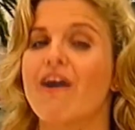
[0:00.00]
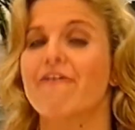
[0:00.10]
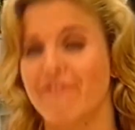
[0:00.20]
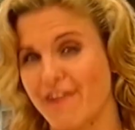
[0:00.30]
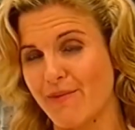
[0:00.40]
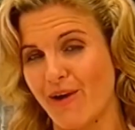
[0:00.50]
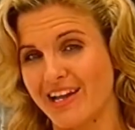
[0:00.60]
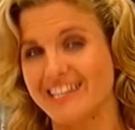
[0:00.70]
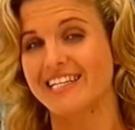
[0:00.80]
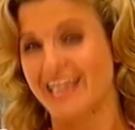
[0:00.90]
a free
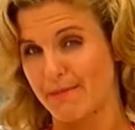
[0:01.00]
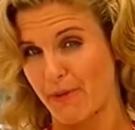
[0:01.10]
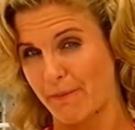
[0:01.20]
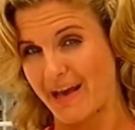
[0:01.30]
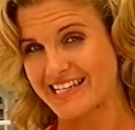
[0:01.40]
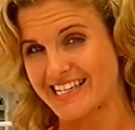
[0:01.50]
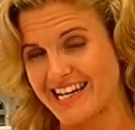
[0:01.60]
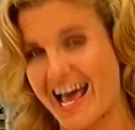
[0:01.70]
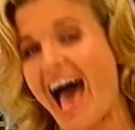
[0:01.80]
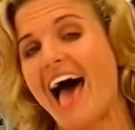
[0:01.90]
wallet to keep your pass in